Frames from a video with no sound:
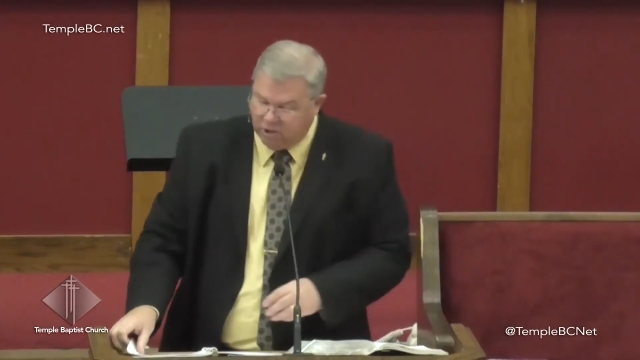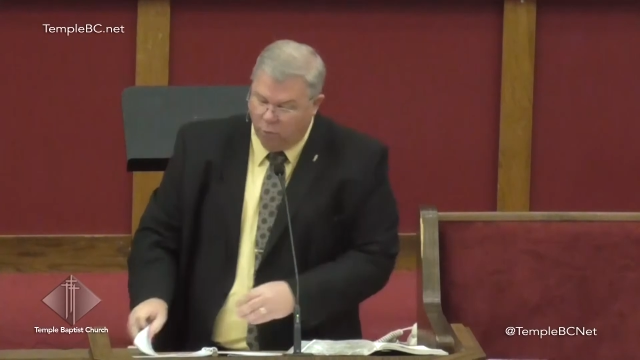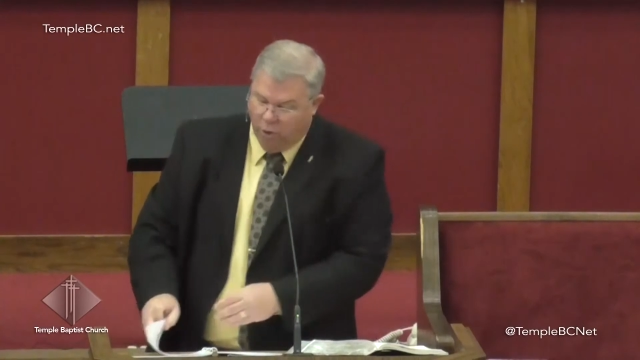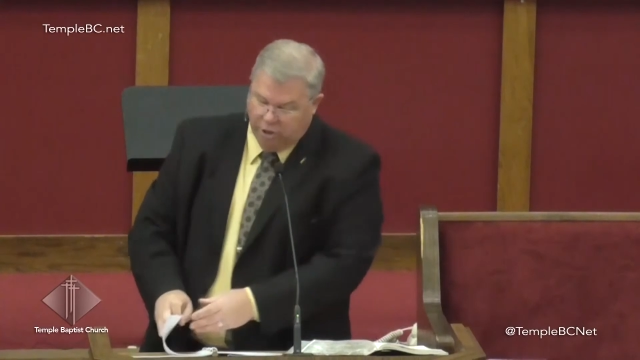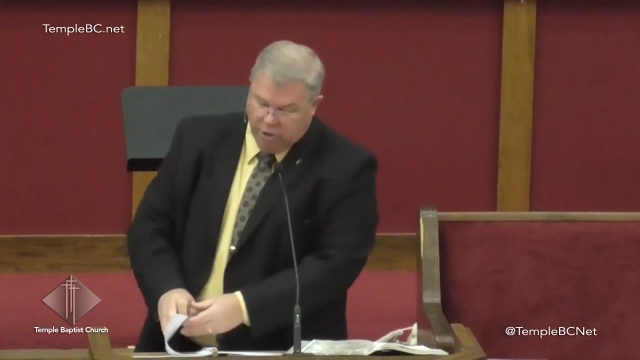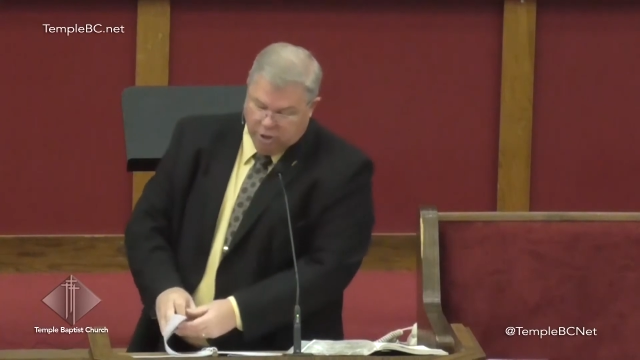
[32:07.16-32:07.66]
doesn't
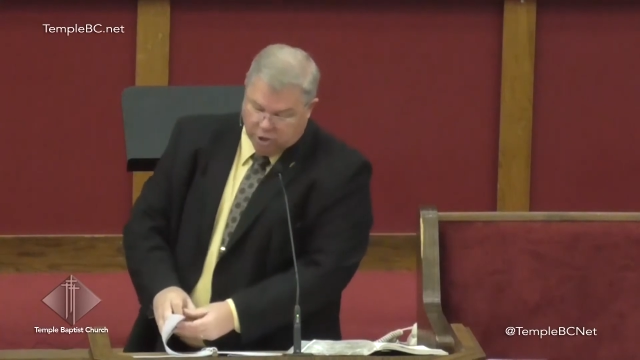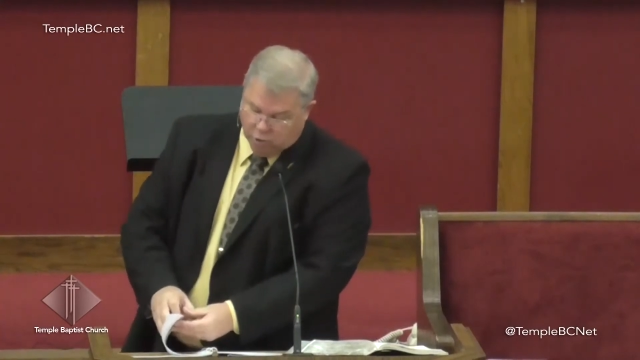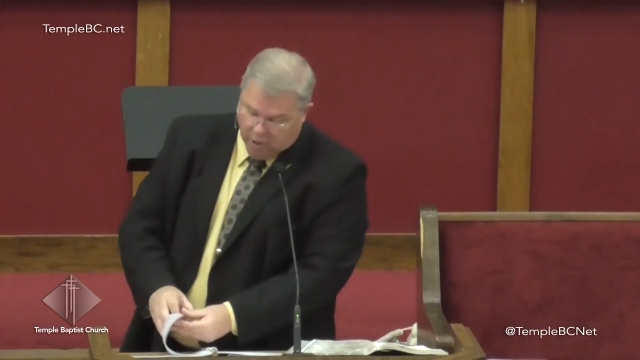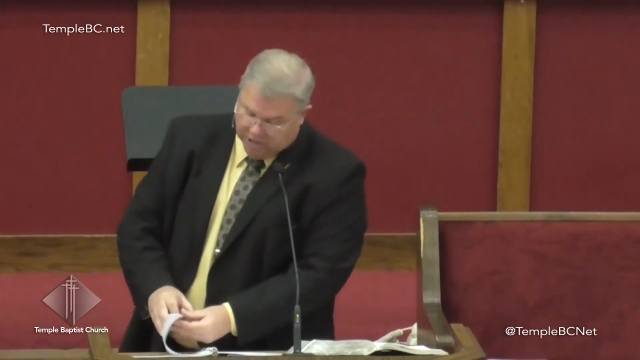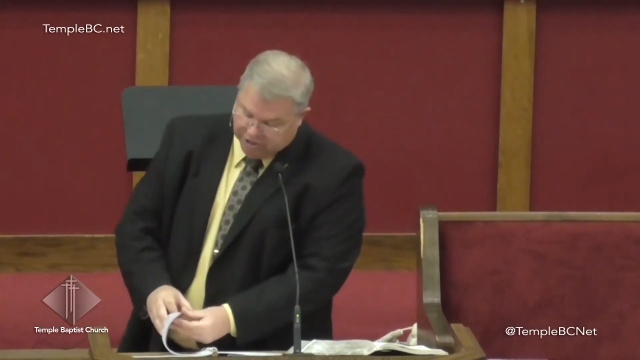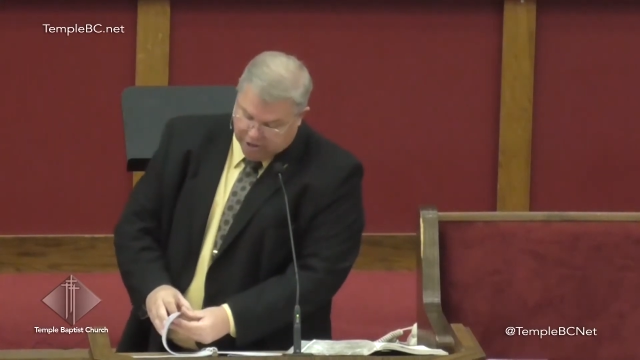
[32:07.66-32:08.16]
want you to
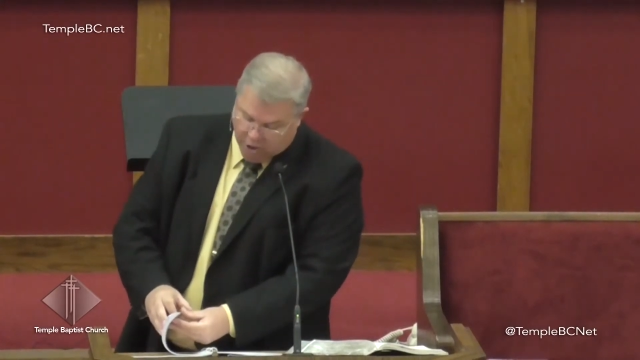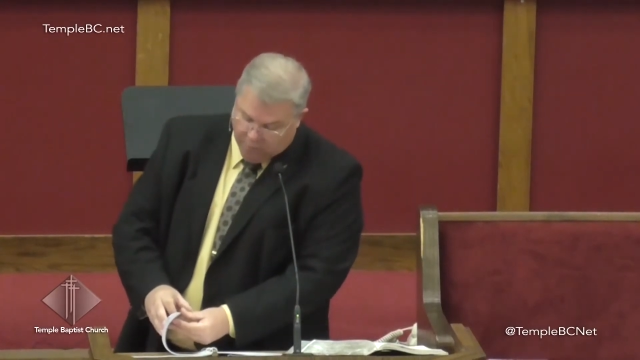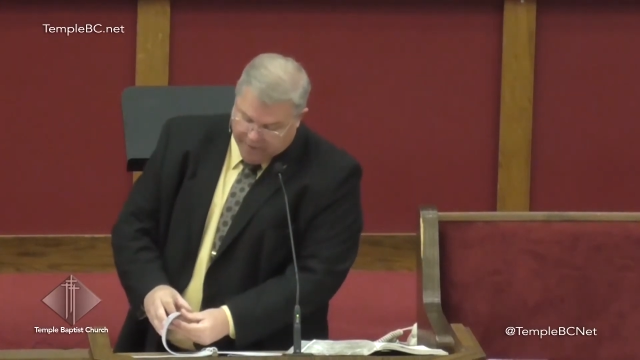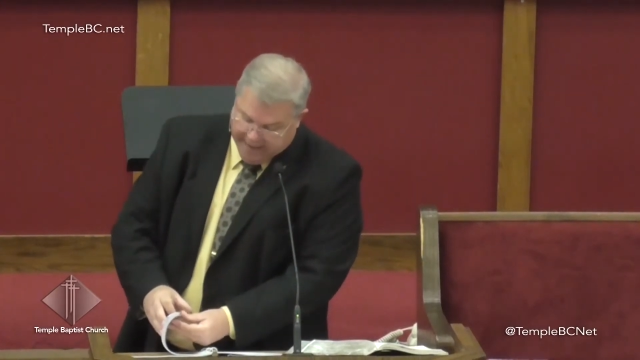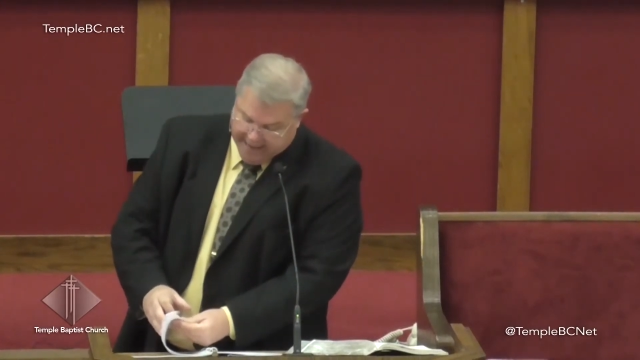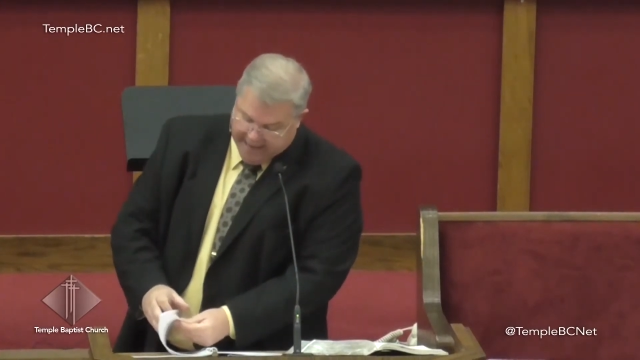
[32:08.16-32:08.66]
trust and
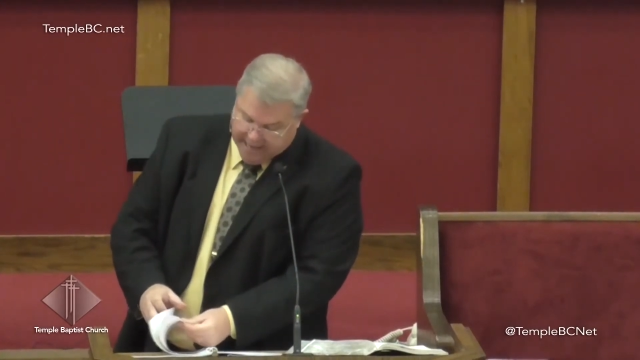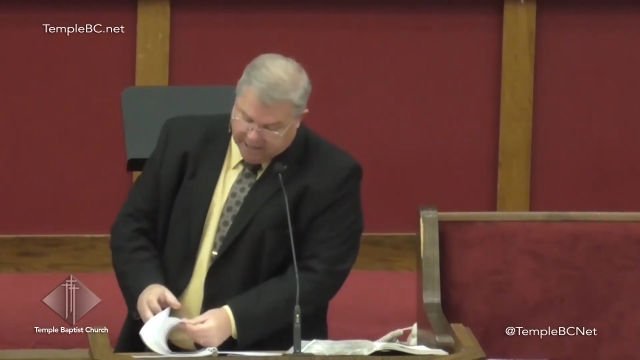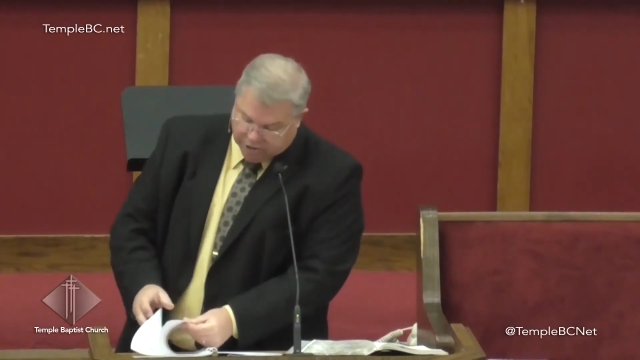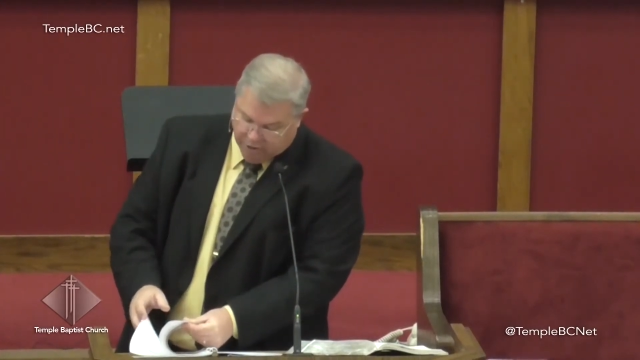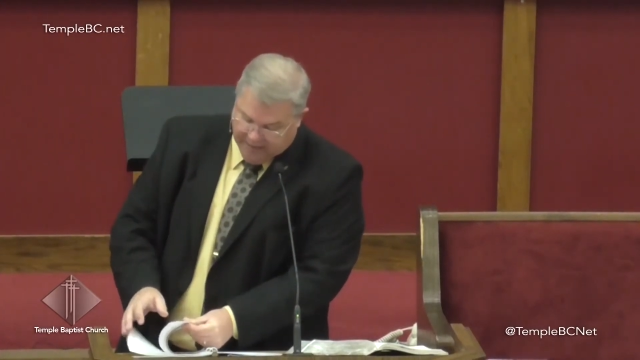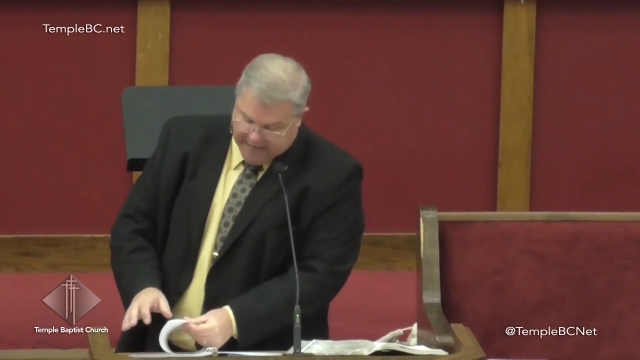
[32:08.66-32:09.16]
obey so